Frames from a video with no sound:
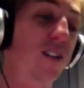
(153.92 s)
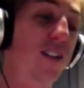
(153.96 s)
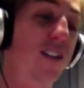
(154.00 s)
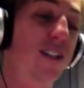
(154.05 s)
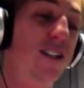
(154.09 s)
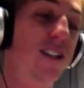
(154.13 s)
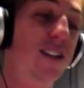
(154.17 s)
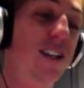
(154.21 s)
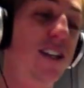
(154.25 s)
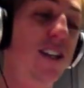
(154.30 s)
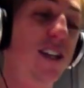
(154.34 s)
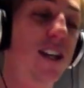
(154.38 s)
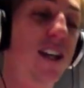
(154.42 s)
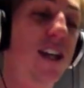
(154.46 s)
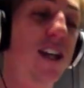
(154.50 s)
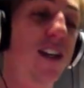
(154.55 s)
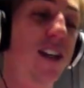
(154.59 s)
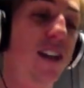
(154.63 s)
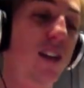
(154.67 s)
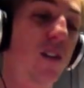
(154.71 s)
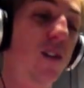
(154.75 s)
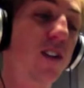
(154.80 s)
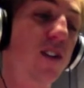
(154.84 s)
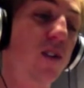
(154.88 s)
this,
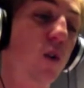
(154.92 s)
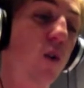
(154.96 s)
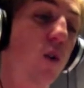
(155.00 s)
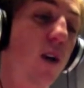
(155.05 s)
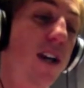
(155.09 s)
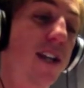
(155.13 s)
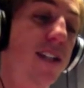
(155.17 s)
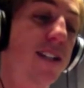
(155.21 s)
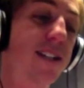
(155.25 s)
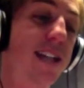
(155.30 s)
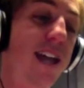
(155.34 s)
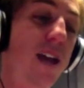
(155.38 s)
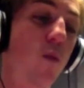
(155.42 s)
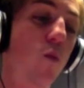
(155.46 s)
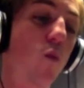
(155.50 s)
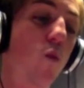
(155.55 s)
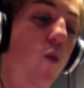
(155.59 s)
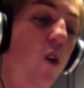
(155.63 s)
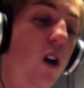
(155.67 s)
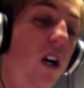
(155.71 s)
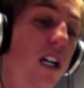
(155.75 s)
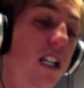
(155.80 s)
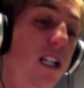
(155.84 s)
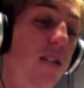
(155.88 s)
there is always that
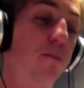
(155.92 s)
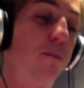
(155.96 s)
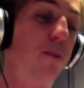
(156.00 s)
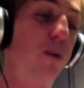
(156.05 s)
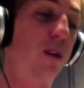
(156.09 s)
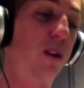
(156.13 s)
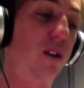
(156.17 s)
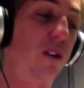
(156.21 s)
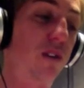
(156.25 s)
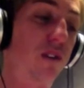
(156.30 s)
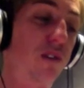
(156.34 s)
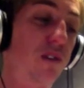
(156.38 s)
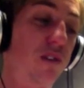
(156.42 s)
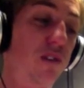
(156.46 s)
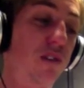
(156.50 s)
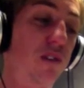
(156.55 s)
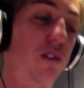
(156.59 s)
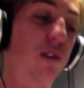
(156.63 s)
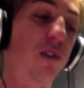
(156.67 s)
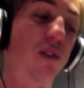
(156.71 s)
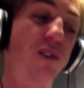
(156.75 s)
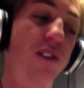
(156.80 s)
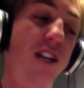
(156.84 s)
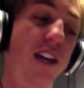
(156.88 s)
one person
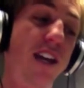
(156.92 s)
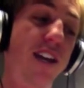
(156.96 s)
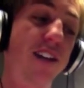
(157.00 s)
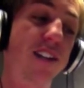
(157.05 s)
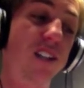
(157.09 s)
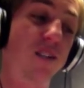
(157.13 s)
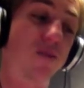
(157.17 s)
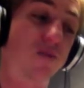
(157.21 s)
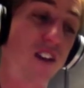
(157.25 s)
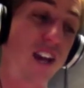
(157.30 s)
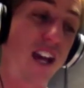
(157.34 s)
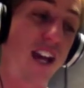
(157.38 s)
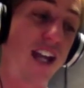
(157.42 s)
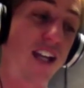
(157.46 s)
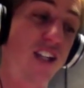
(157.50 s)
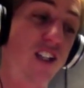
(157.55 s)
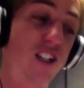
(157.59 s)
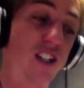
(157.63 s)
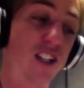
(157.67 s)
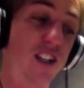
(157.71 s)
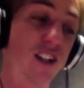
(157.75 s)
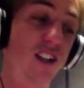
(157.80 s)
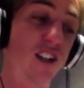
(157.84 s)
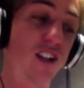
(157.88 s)
who takes
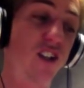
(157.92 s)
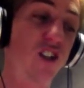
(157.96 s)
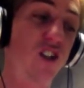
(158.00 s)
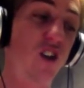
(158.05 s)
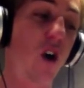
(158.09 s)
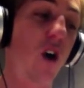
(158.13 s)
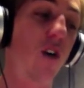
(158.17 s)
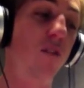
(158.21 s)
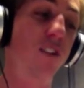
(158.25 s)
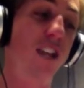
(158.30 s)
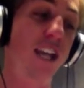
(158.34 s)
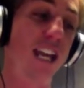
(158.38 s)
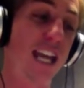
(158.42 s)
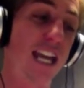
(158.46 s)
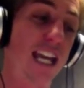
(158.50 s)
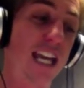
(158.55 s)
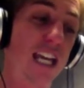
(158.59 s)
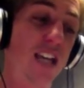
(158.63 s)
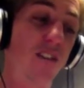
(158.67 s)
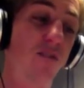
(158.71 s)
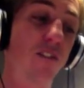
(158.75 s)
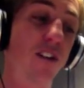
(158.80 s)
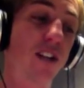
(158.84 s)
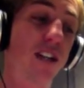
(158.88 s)
advantage of the
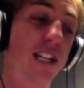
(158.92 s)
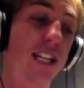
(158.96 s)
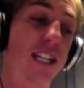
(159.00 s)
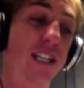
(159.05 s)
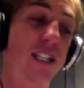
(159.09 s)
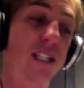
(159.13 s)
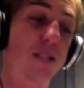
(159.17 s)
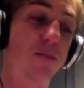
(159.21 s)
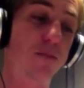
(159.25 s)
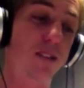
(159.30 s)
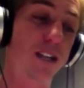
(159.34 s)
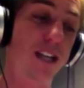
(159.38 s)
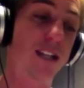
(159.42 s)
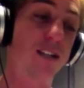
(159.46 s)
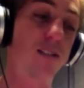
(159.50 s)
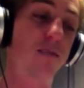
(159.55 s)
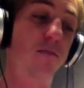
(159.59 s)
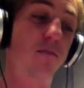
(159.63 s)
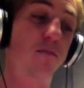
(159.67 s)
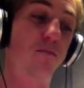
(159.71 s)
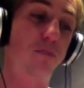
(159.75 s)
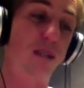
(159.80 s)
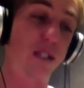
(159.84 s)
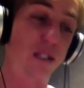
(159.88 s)
evenly
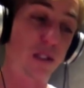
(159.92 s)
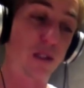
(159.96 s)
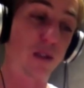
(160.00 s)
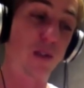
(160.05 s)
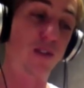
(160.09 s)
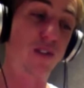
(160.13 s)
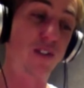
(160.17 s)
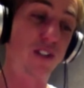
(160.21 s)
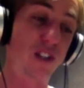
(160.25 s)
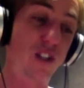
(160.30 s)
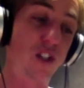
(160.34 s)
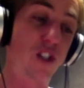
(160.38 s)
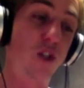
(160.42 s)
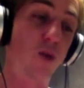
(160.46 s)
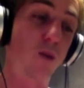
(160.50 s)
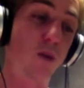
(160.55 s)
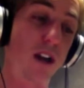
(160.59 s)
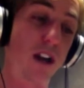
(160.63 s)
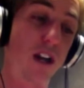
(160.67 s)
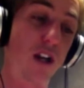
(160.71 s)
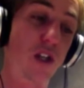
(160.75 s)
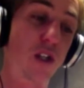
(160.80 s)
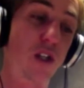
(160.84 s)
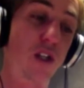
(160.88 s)
split bill
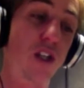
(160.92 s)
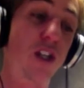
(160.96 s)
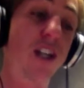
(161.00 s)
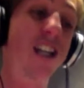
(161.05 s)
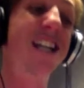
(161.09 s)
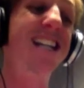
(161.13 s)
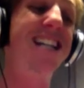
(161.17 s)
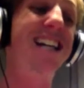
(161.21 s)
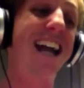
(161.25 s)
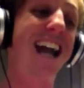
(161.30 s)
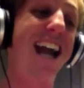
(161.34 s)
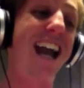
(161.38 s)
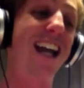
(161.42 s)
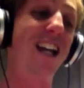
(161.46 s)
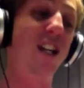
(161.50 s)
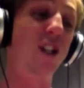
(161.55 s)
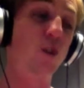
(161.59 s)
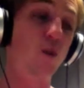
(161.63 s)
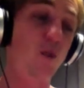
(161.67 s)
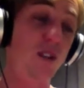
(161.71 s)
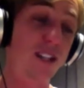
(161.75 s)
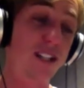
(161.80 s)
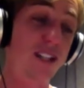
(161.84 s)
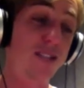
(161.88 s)
situation and
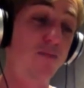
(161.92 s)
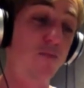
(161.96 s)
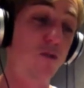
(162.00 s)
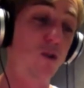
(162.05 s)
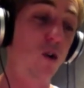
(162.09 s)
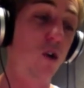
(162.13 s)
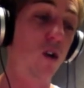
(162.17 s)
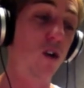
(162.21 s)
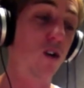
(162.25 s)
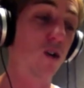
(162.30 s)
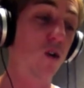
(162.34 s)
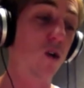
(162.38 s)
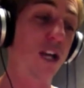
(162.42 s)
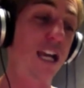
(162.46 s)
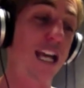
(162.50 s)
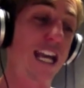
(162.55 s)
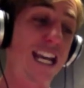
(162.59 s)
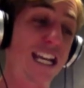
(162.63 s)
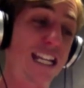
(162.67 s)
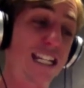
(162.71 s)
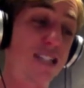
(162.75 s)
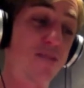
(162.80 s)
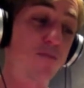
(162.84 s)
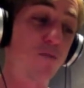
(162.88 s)
drinks more or
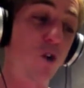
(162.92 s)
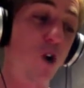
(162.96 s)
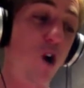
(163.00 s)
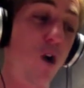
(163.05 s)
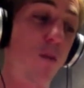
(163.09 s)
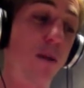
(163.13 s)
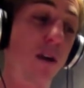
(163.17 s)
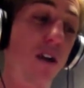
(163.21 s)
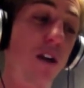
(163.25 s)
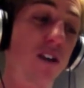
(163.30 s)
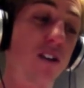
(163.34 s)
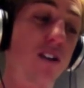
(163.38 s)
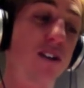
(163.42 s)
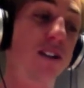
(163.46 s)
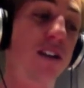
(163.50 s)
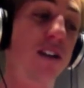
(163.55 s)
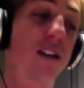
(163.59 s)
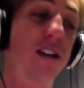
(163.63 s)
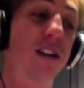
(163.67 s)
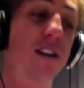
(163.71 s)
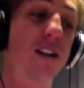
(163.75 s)
eats more because